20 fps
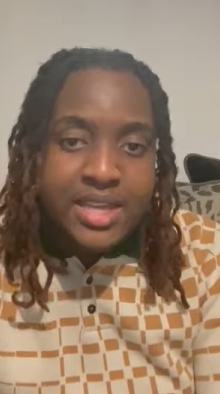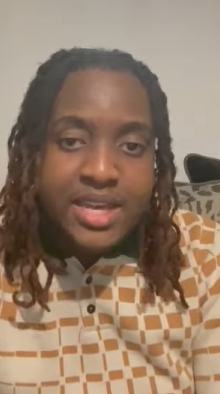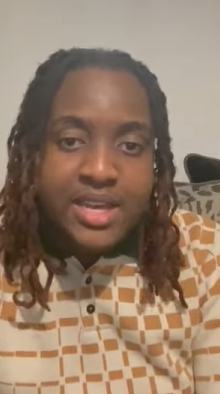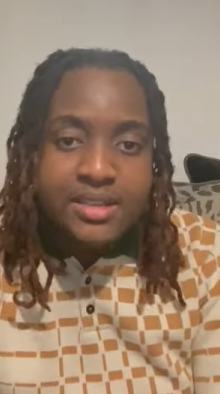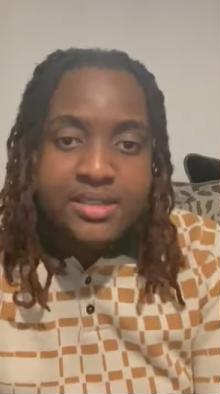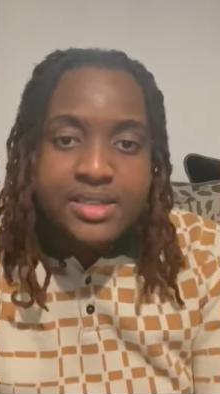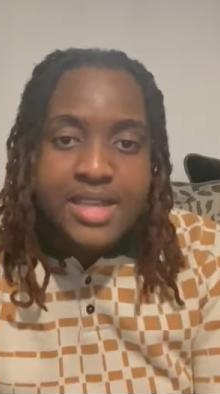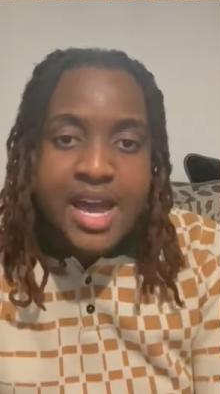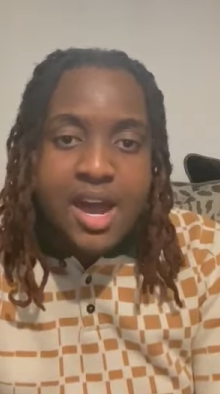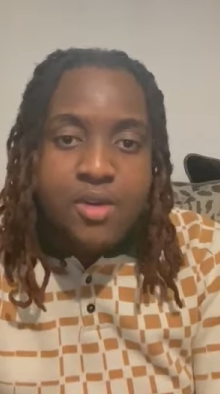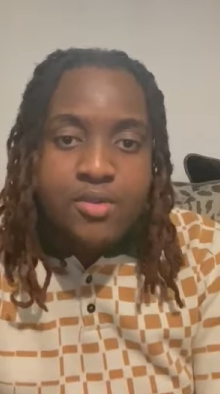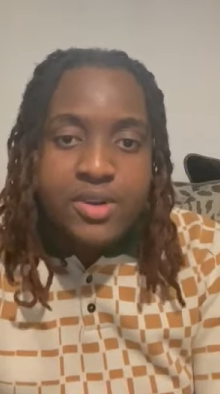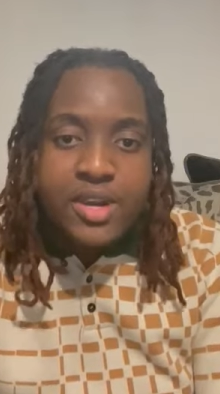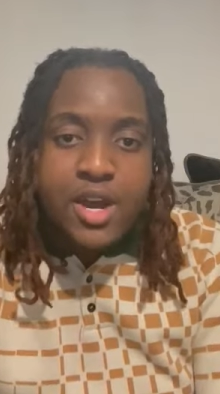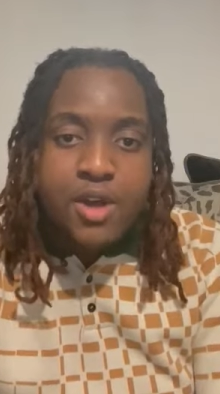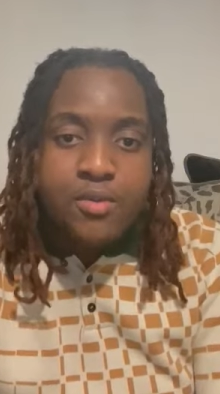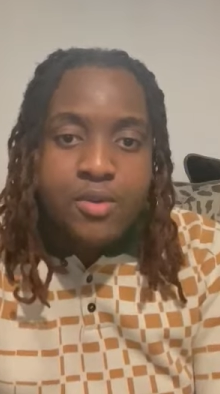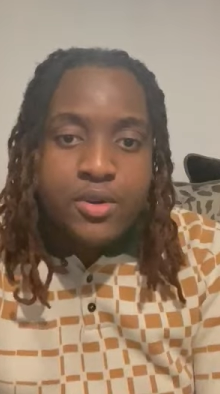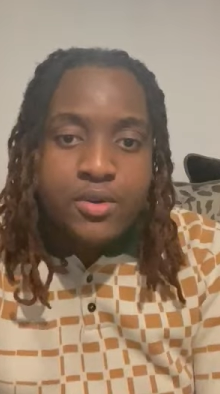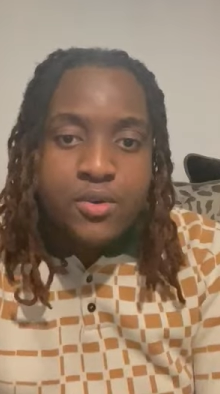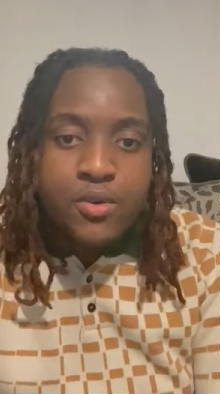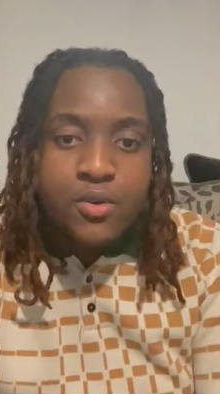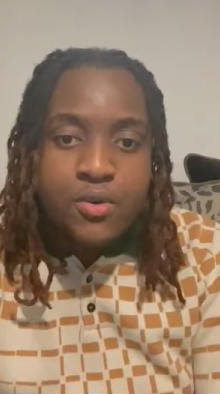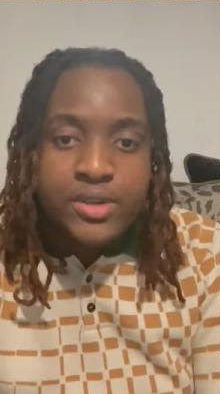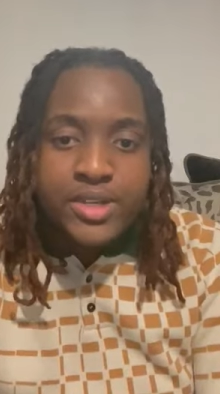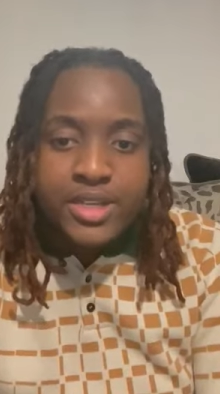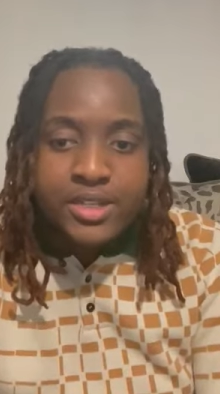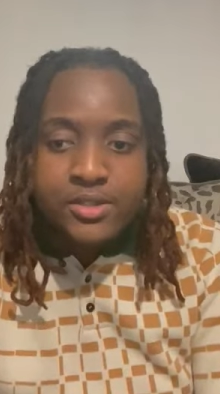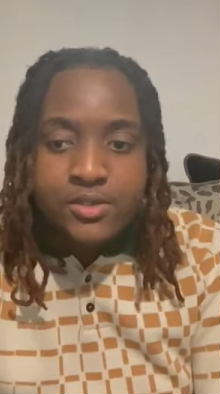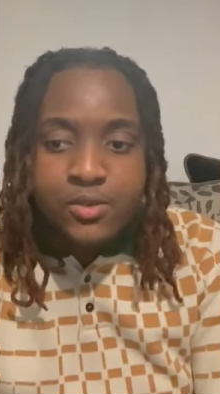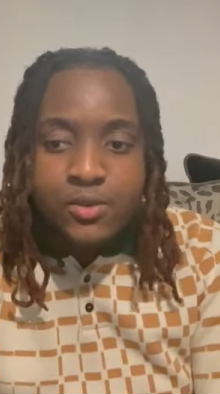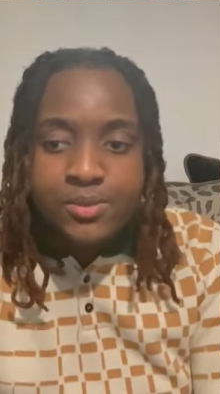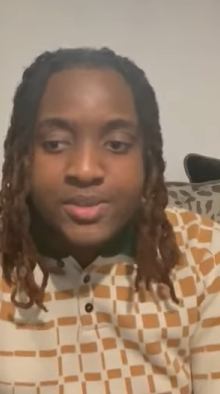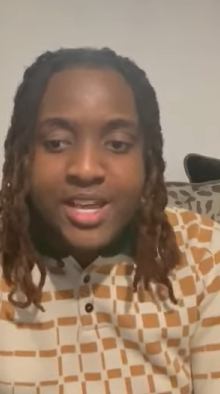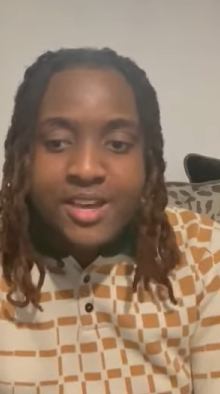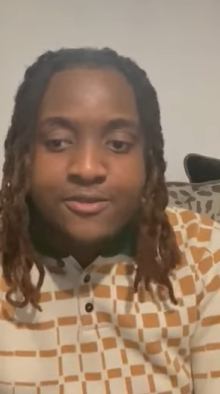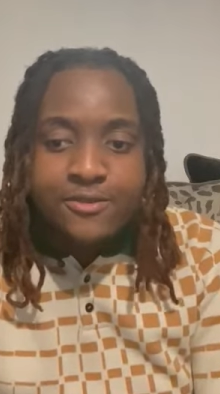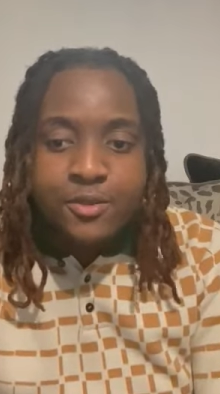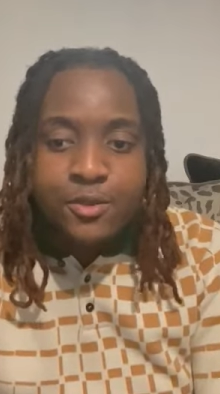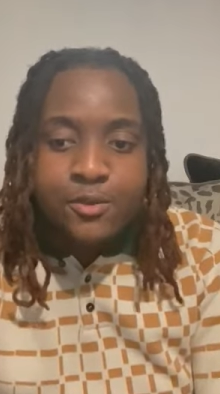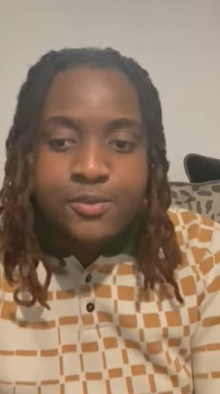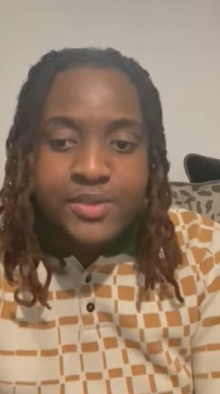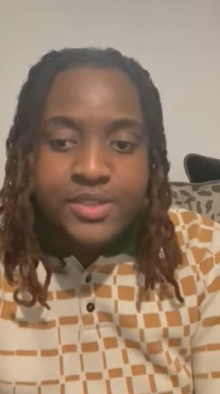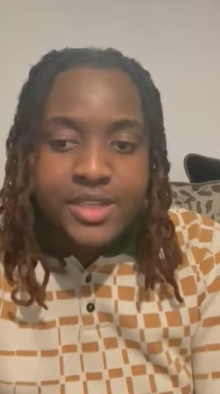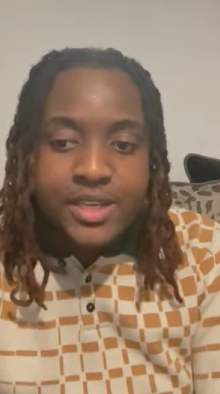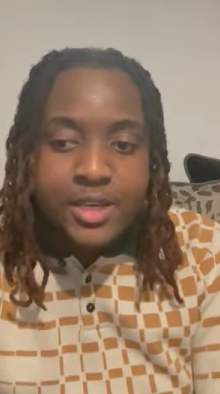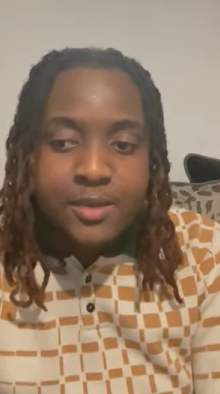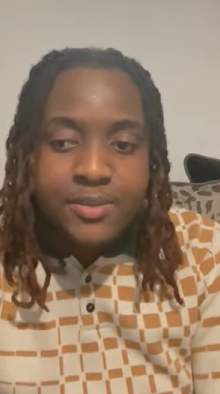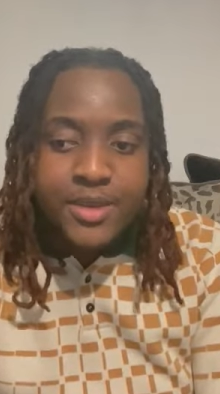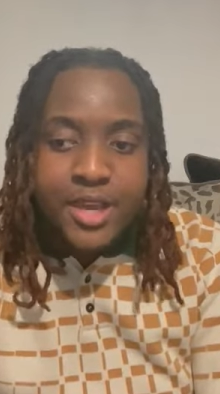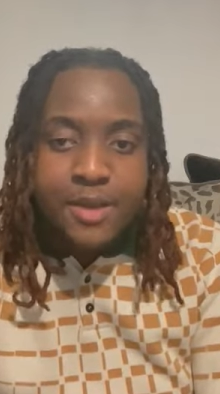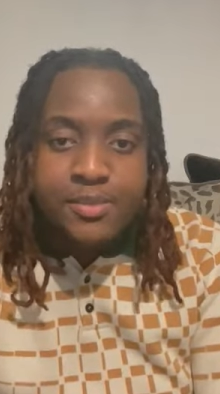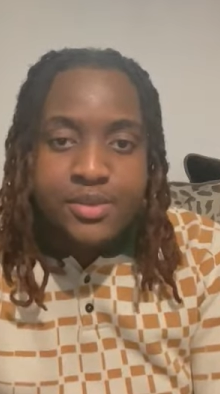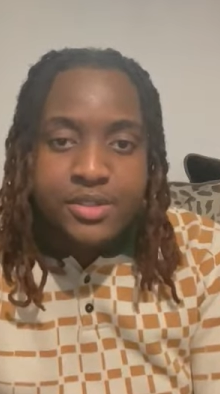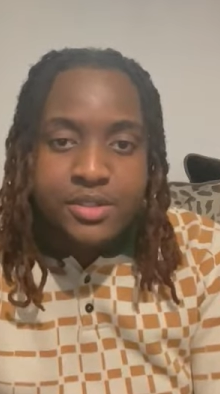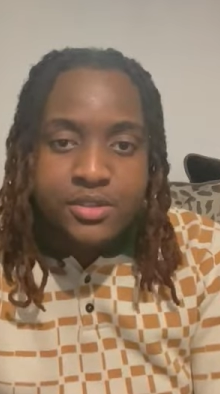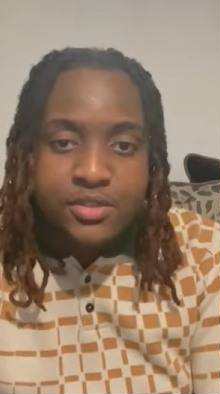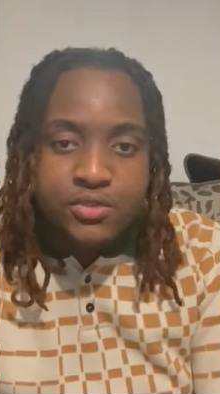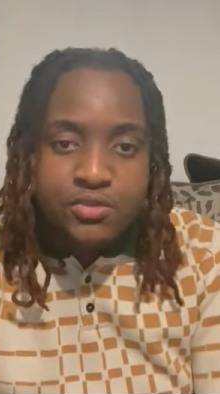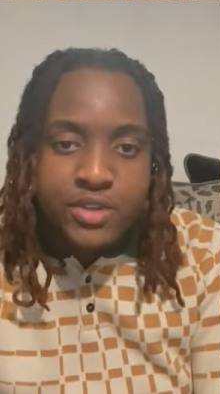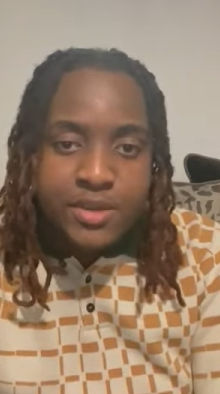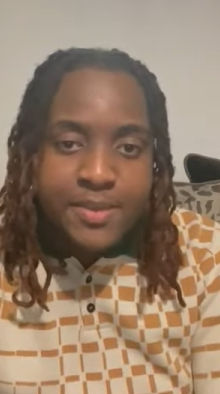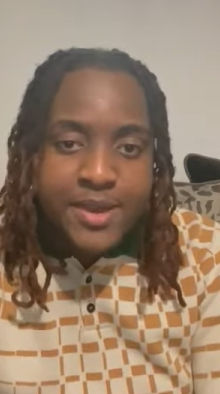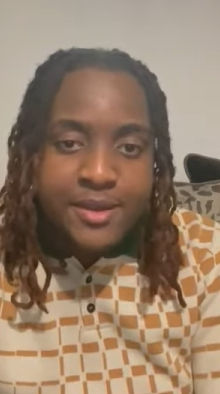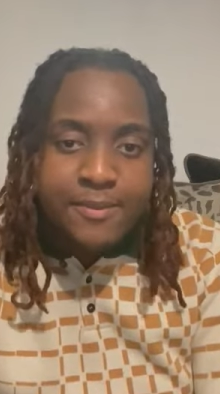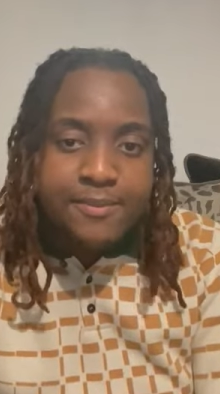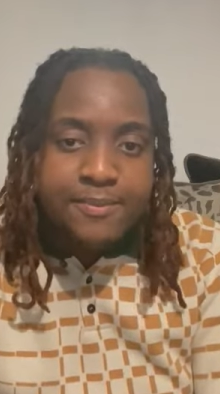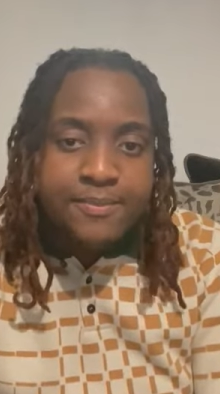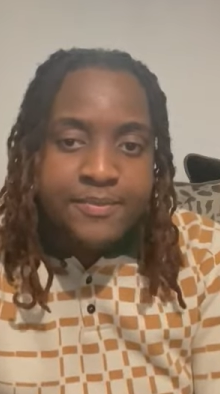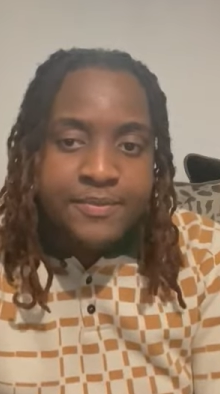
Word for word: is out now on all digital platforms. You can be able to stream it.